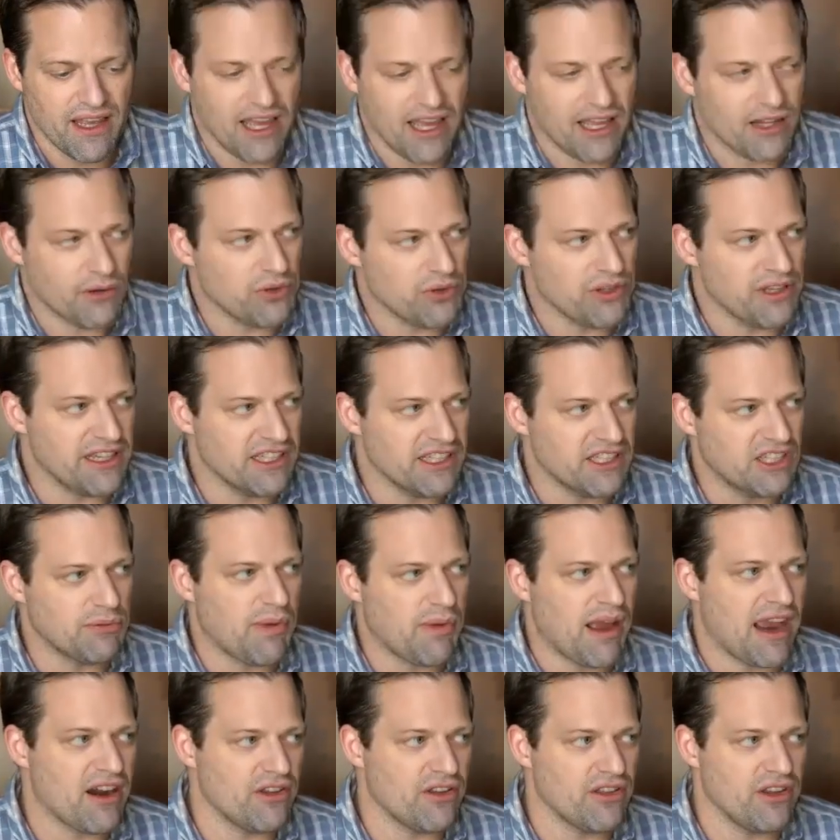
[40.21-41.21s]
and really
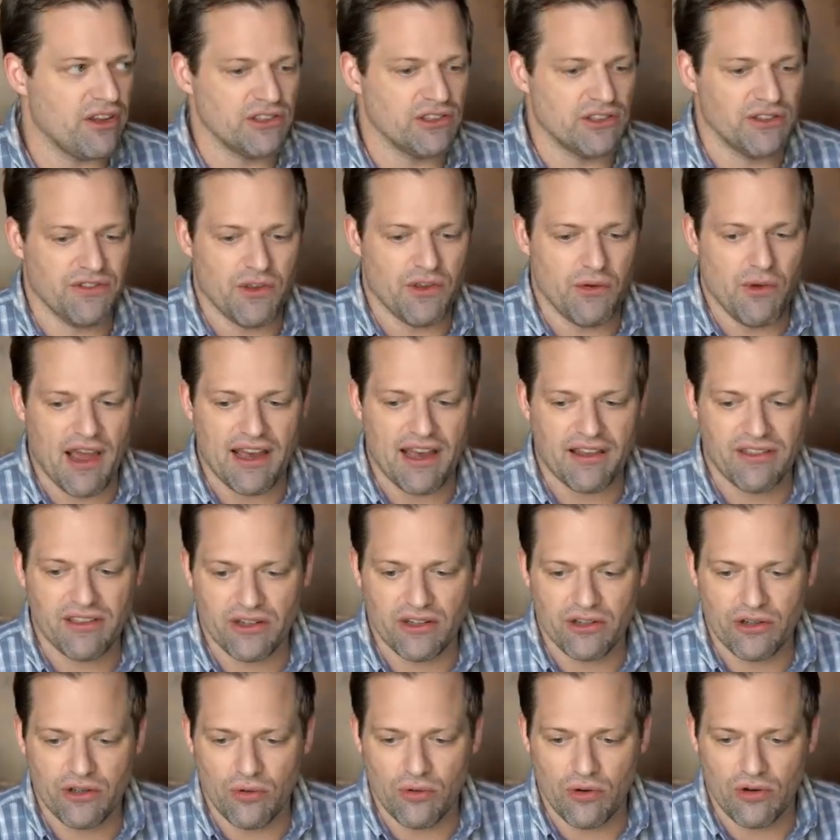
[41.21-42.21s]
inspire those of you out
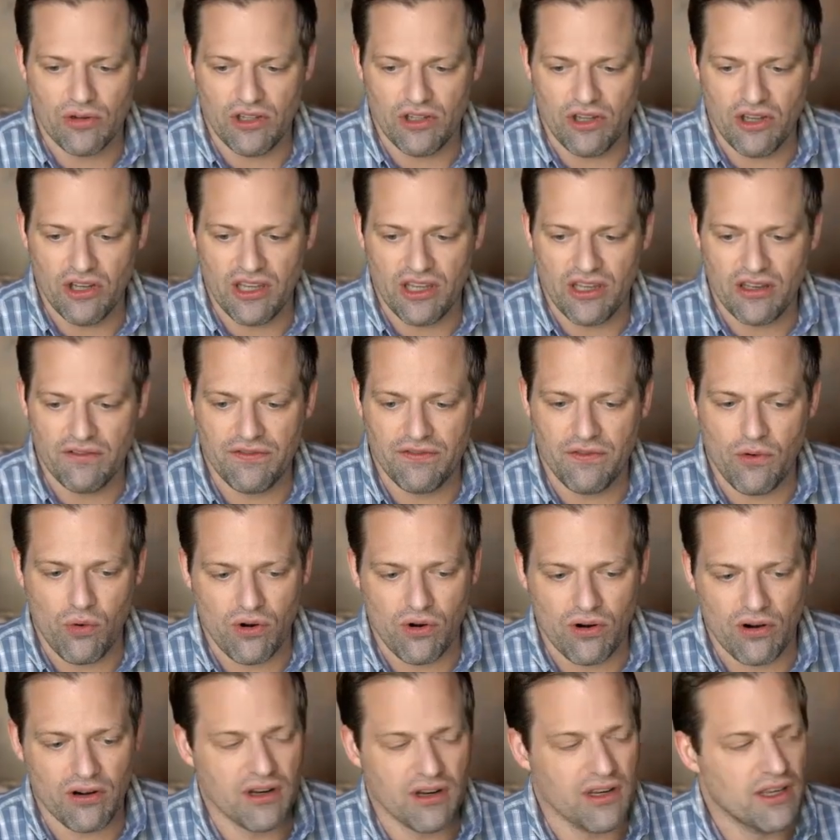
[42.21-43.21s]
there who are looking
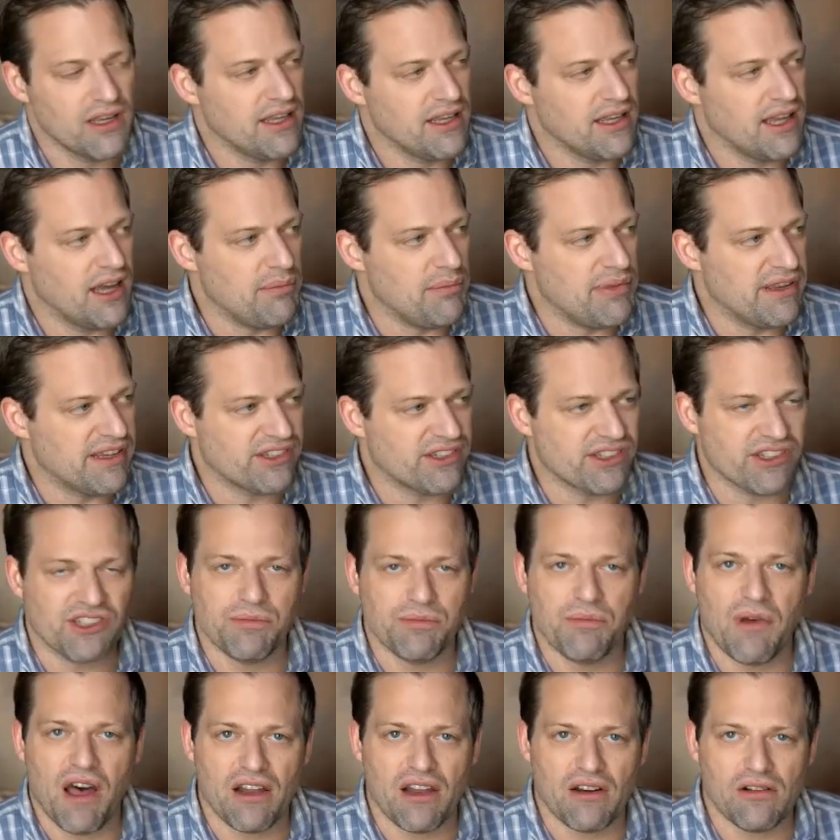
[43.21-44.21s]
for a
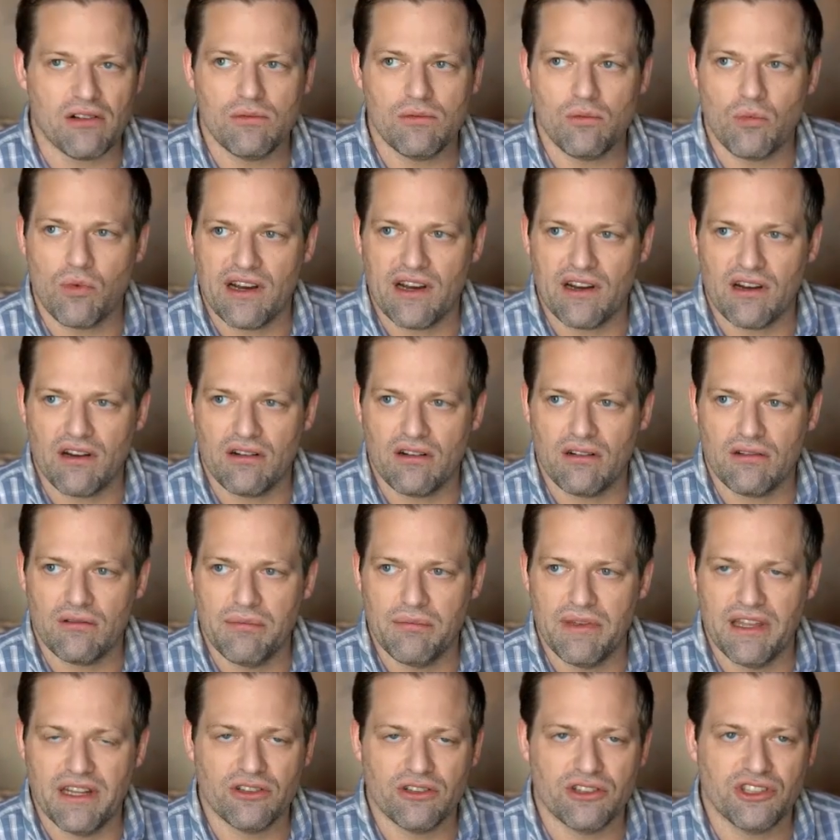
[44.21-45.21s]
business model where
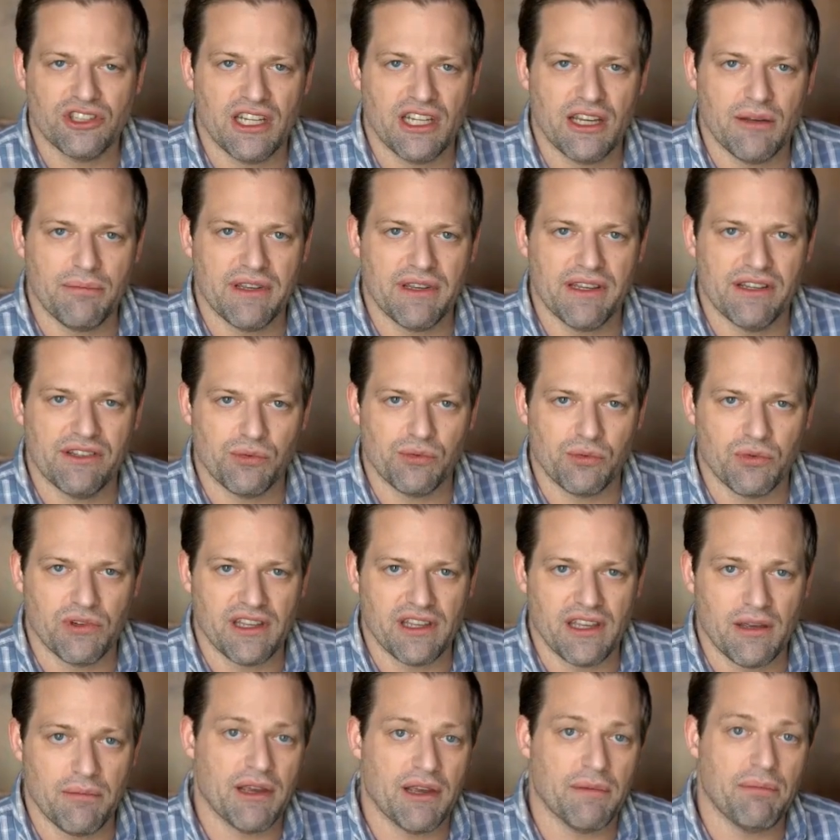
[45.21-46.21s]
mentorship is
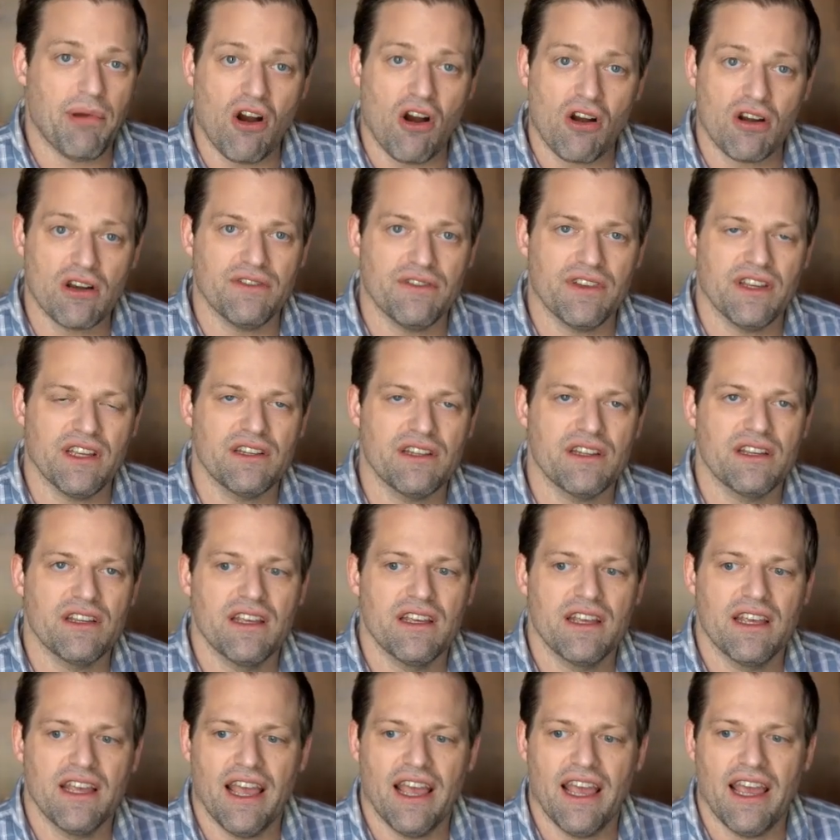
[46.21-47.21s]
really a big part of it
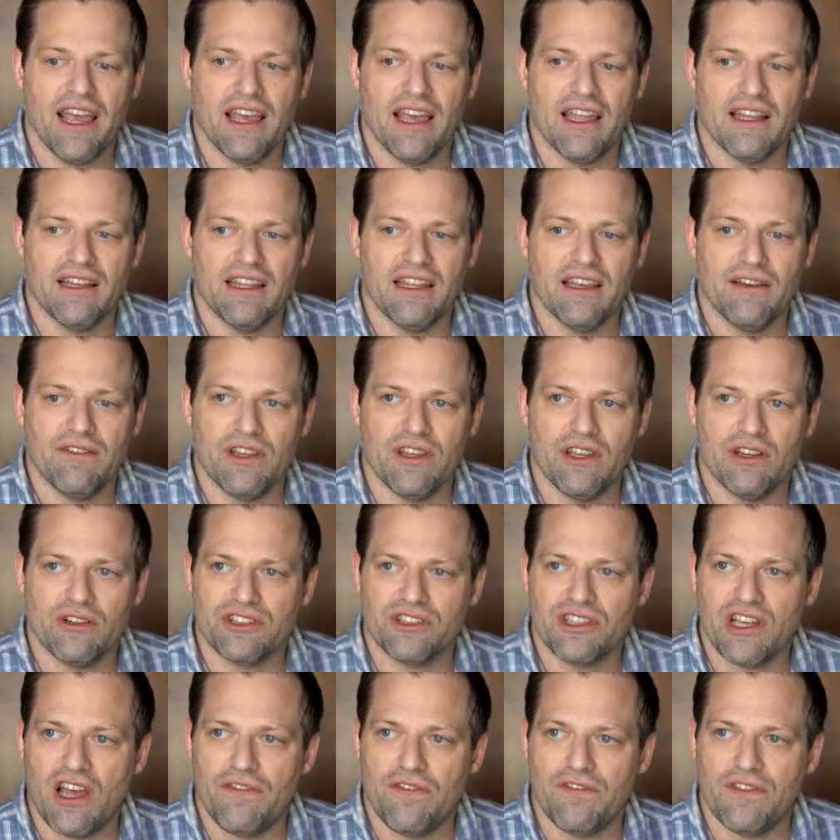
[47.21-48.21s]
and giving
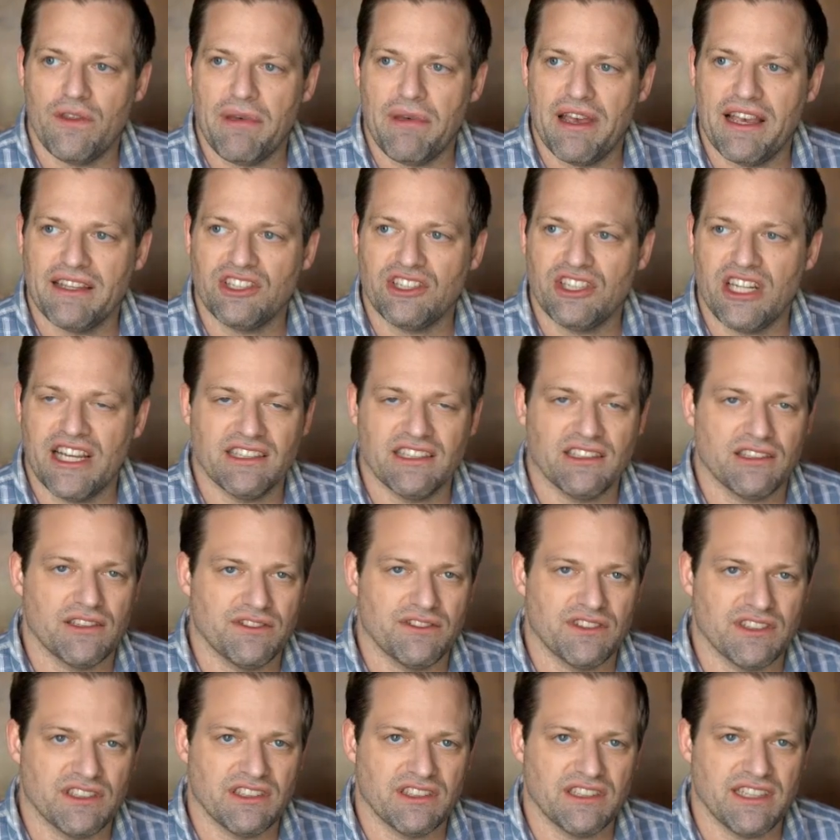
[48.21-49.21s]
yourself the best chance
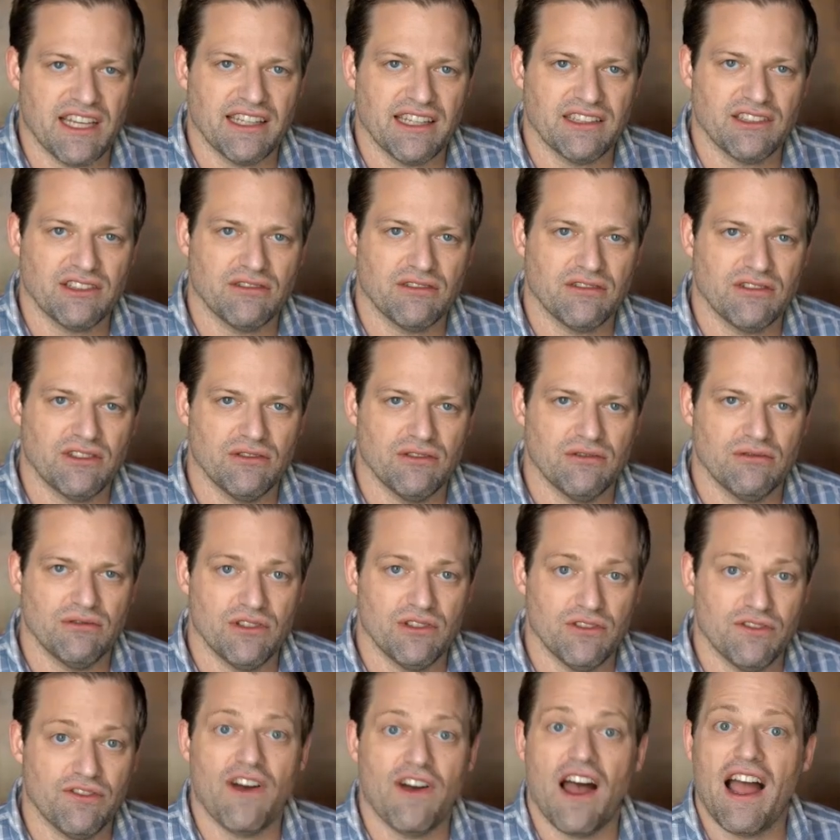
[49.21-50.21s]
of success to,
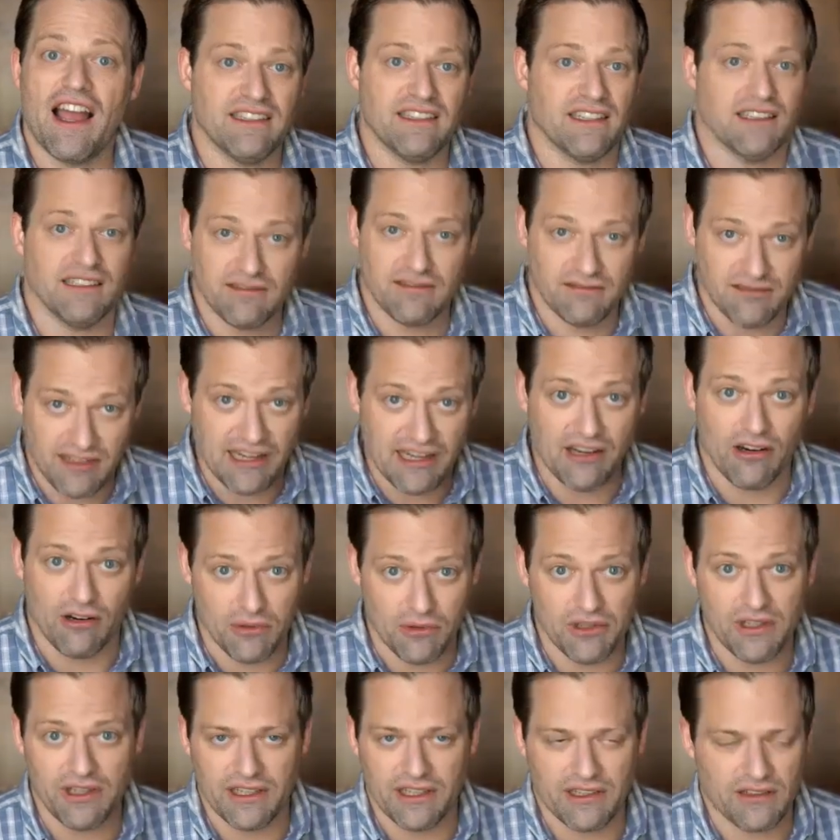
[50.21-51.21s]
to find it here,
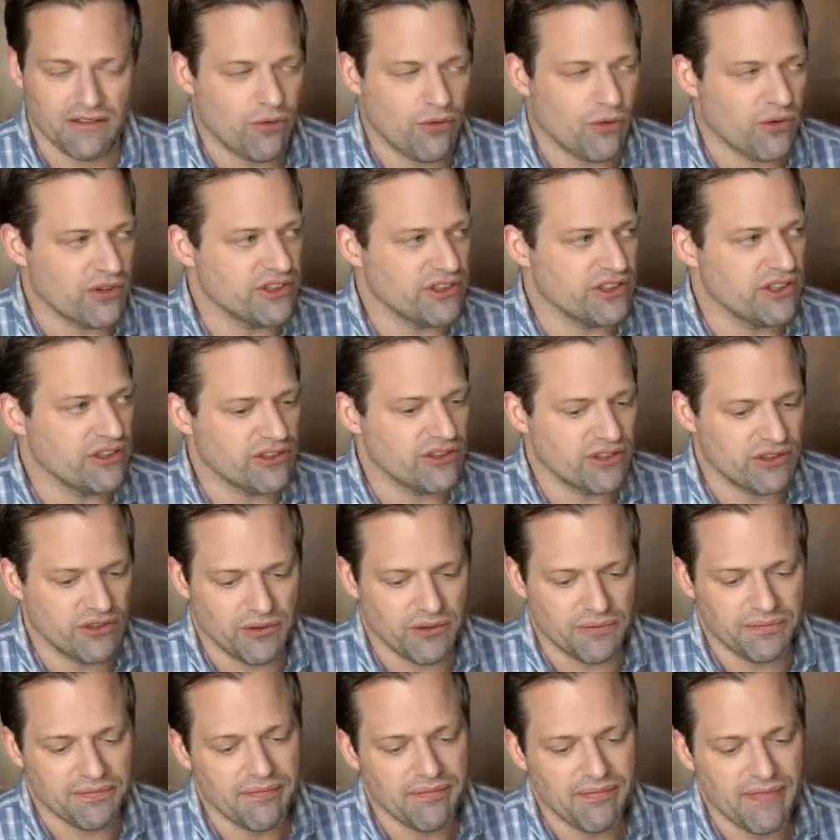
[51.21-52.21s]
really, at Duford Insurance
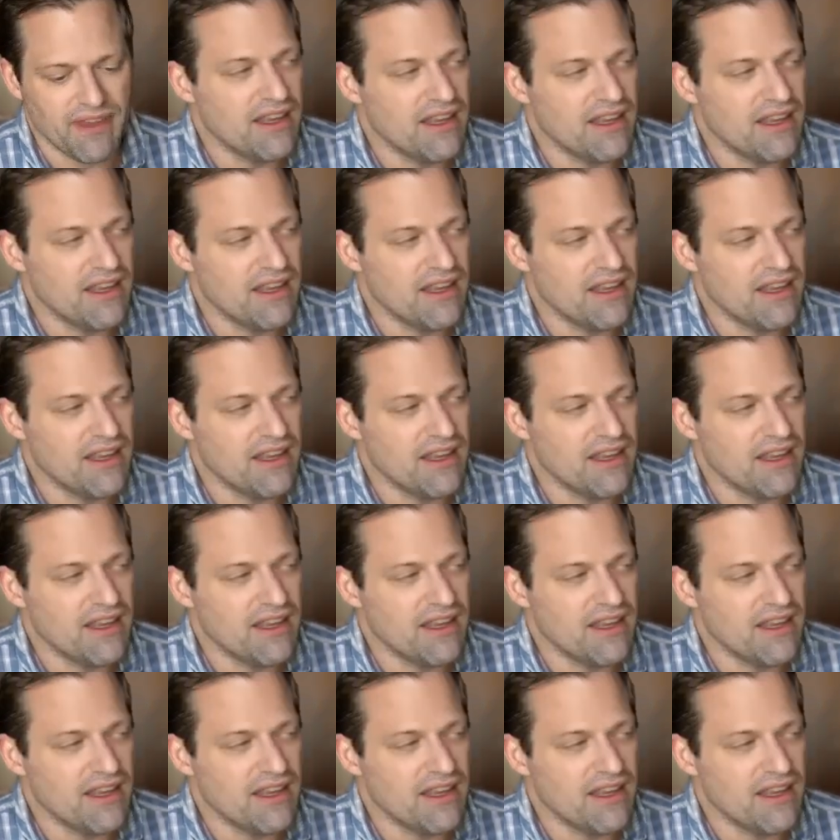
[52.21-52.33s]
Group.